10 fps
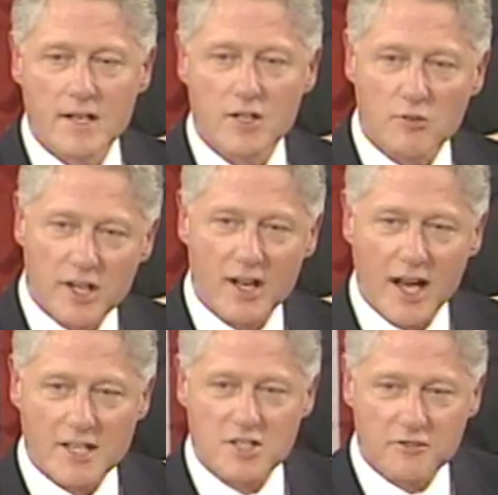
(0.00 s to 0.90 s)
To
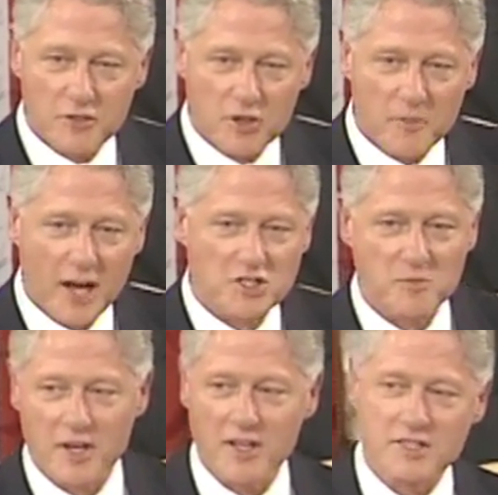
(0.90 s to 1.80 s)
realize the full
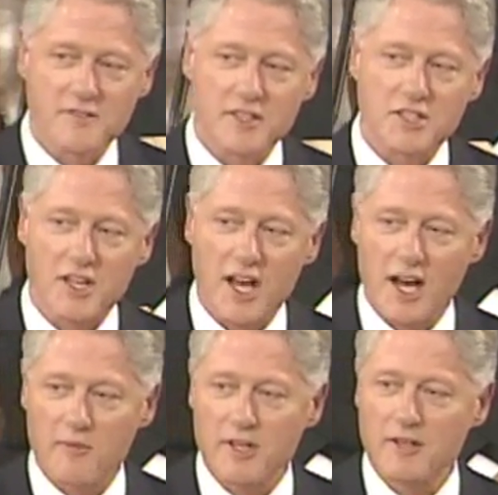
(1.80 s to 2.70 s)
possibilities of this
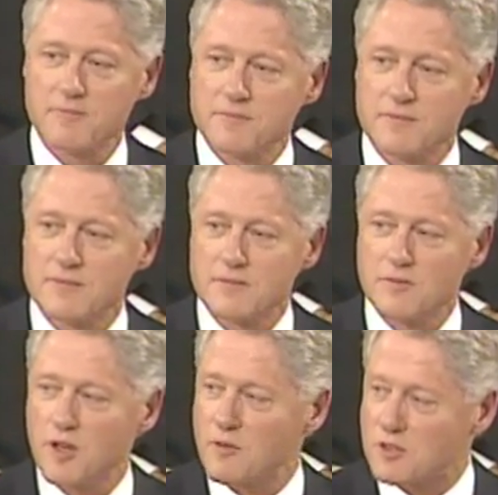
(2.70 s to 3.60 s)
economy,
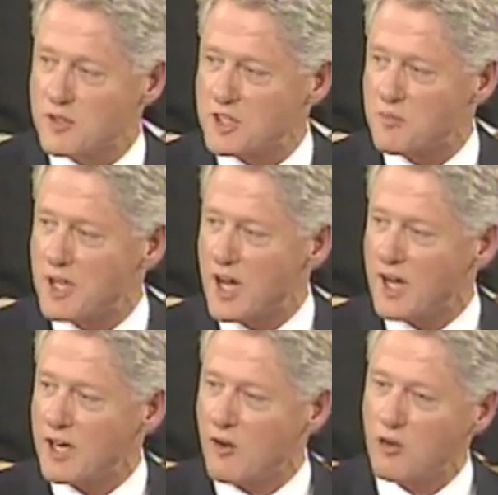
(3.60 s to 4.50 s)
we must reach
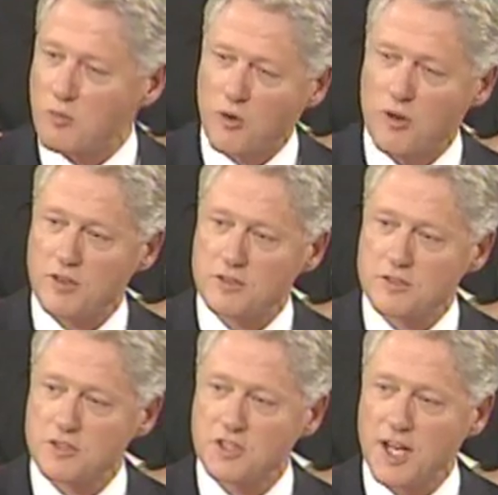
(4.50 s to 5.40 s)
beyond our own borders
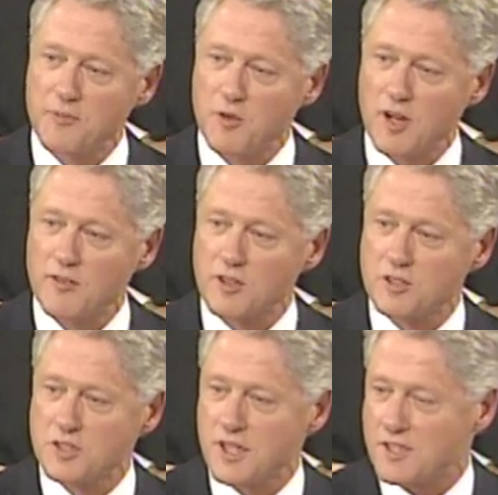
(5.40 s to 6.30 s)
to shape the
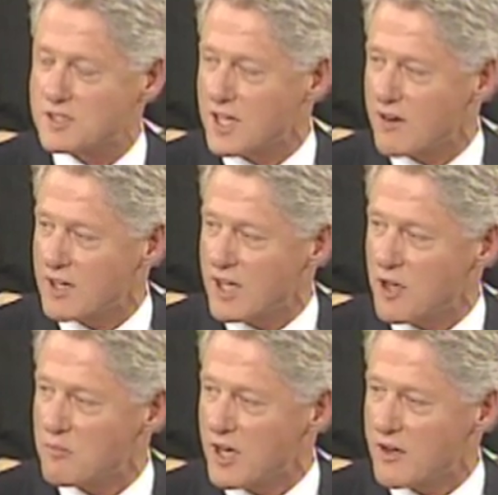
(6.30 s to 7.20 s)
revolution that is tearing
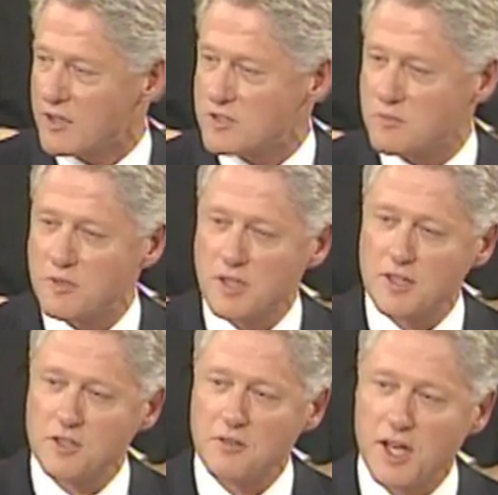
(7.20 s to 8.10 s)
down barriers and
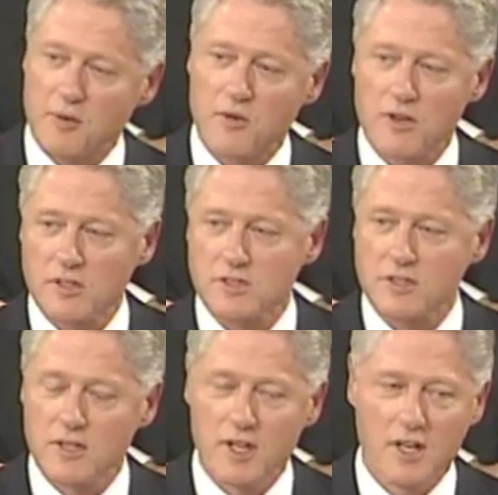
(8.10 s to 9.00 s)
building new networks
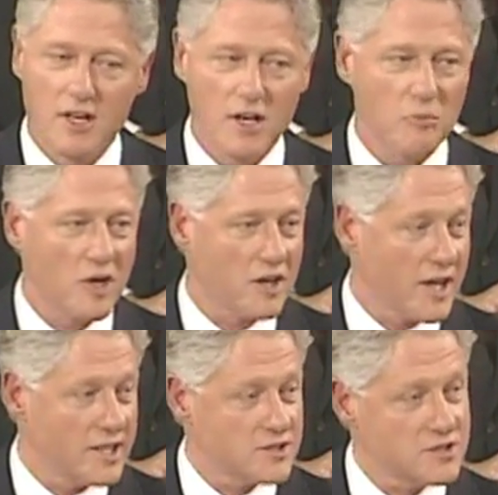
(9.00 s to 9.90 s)
among
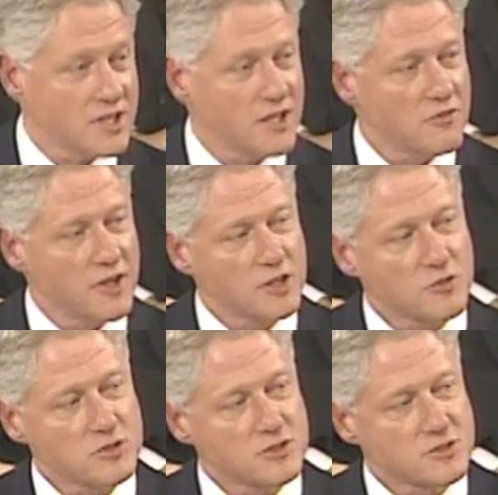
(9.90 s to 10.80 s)
nations and
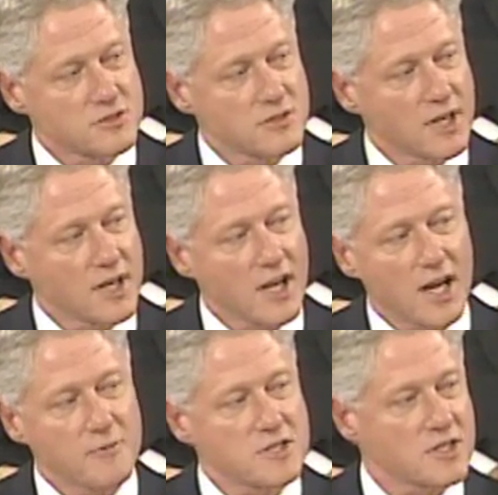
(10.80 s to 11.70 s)
individuals and
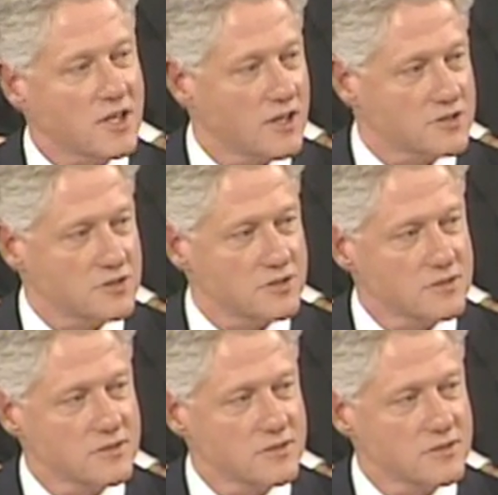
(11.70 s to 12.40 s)
economies and cultures.